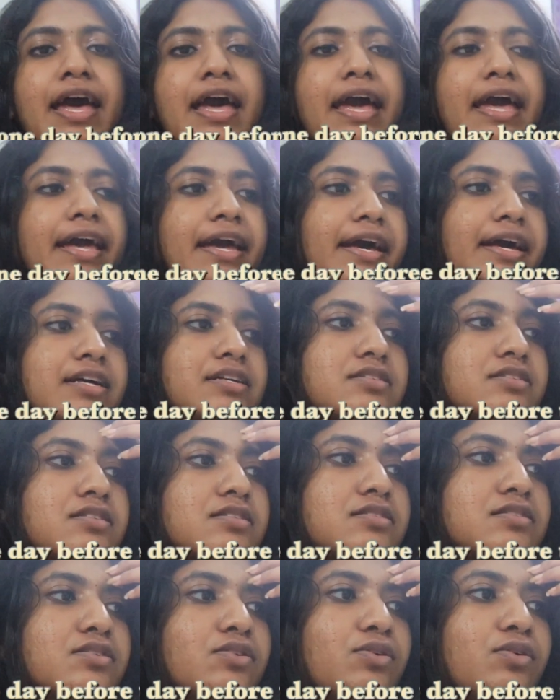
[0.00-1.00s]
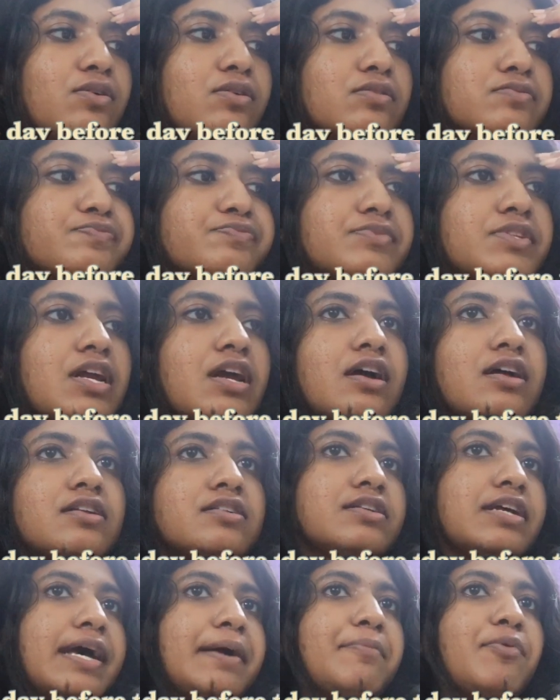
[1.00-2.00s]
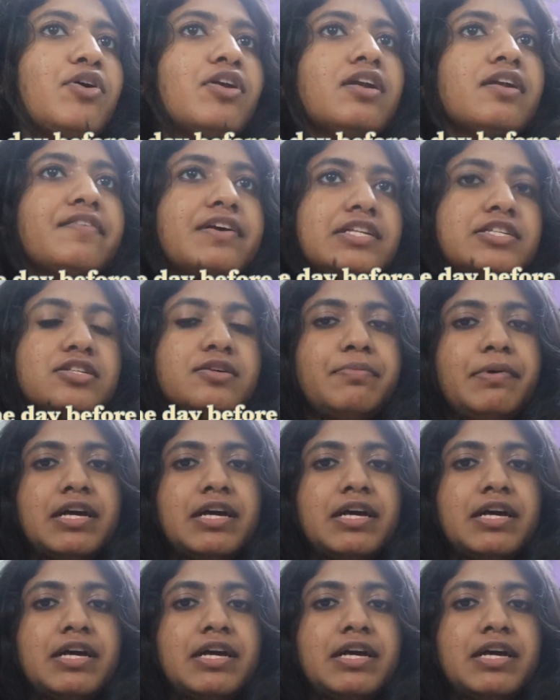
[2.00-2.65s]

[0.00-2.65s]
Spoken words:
Hey guys, so tripod la veche